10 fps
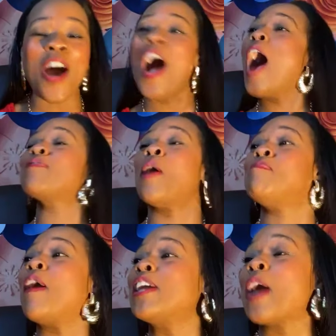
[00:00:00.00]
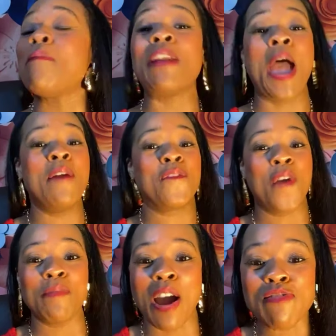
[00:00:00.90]
you know, I'm going to punish him. I'm going to let him
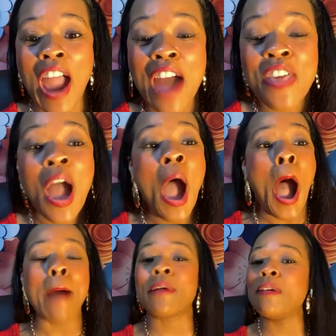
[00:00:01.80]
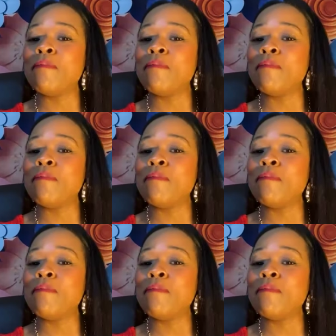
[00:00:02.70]
feel my wrath. I'm